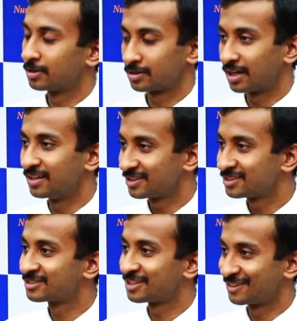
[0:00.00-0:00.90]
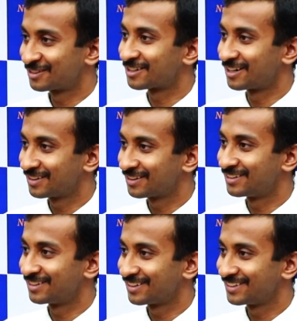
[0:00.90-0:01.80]
the scientists are trying
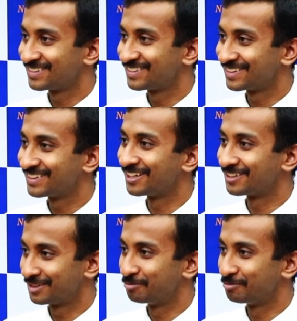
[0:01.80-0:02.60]
currently. They are the